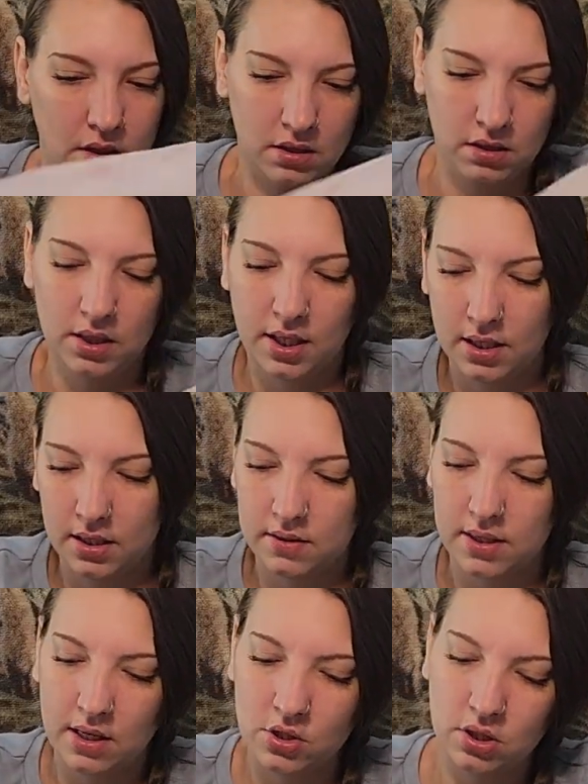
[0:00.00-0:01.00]
And that is
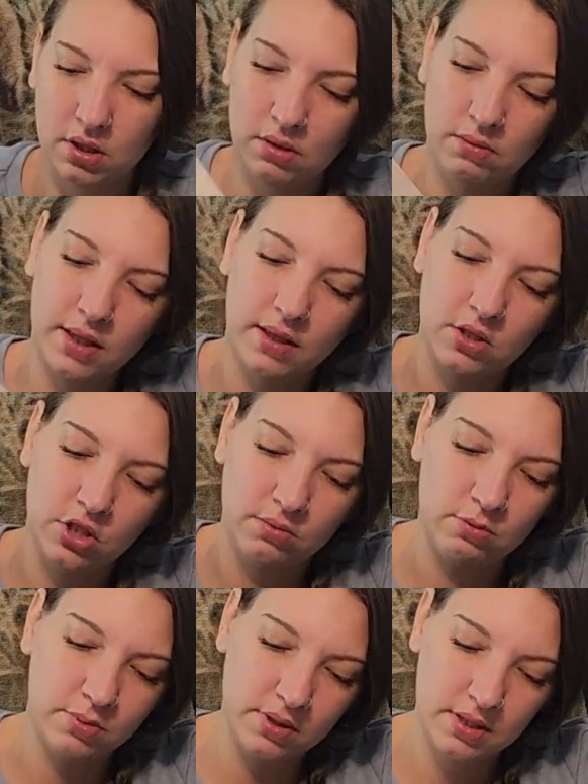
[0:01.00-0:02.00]
actually the way that she
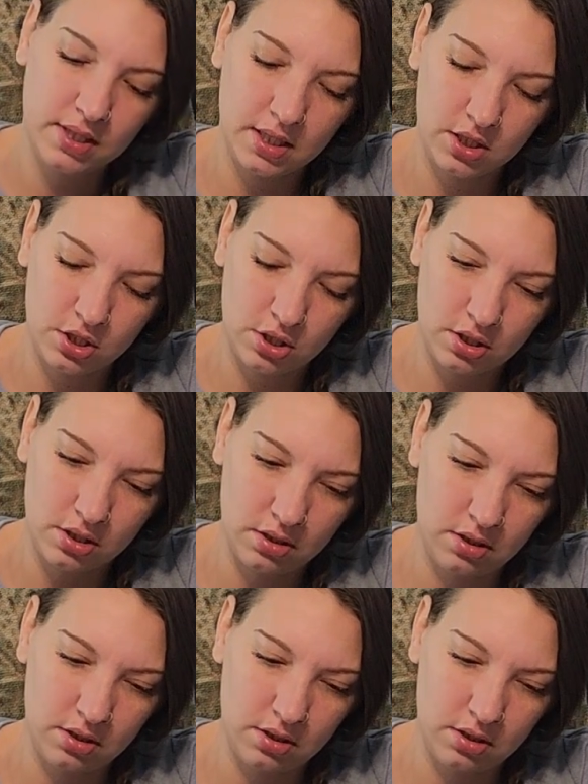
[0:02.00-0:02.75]
will be stitched.